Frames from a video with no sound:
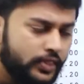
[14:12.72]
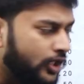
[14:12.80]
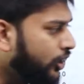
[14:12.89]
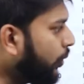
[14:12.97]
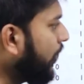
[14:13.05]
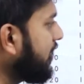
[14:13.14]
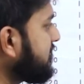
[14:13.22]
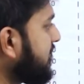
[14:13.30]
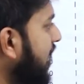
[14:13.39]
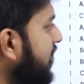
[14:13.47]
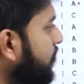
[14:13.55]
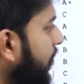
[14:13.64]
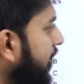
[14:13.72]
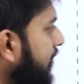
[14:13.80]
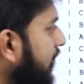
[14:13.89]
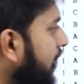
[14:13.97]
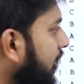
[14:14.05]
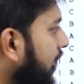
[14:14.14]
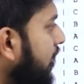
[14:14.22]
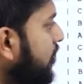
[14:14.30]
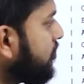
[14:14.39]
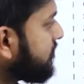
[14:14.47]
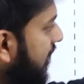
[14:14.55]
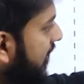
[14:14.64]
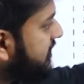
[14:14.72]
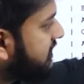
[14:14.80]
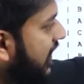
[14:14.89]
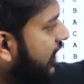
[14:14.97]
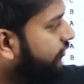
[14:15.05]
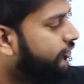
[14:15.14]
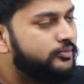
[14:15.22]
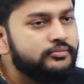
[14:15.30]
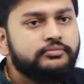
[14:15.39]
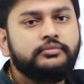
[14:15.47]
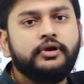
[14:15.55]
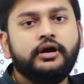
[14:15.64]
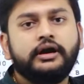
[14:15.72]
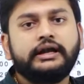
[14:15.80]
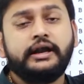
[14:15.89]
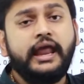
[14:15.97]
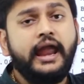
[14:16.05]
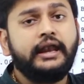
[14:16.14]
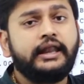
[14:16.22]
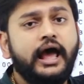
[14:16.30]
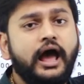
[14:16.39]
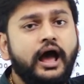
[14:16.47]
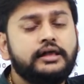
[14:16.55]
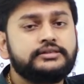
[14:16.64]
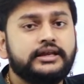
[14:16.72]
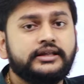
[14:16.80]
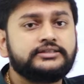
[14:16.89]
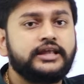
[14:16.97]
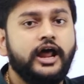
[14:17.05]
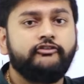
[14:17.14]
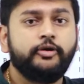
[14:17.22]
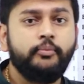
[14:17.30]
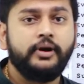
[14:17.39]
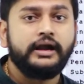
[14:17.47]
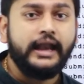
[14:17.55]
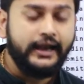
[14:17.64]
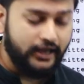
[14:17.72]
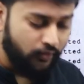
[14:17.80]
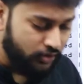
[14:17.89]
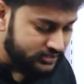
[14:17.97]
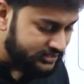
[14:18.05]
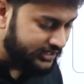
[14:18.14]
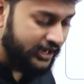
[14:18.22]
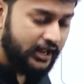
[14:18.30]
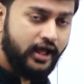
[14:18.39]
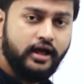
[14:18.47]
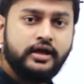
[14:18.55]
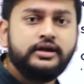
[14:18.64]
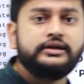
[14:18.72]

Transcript: You will understand it very clearly. Select star from data. Select star from data. What is the data?